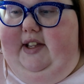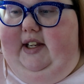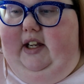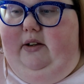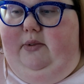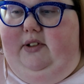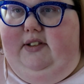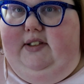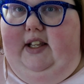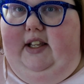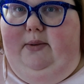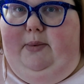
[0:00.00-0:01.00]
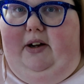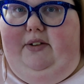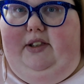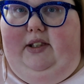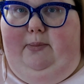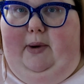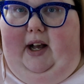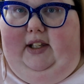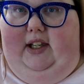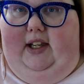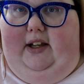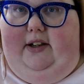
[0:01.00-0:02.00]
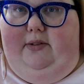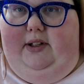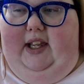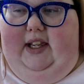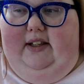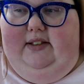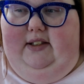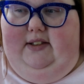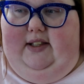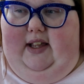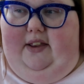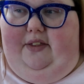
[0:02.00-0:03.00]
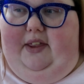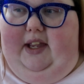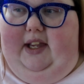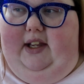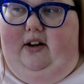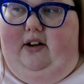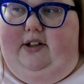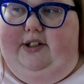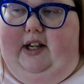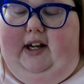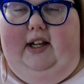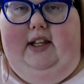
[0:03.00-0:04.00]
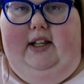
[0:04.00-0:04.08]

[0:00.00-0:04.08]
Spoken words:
thing I will say about the macchiato cakes is that they are not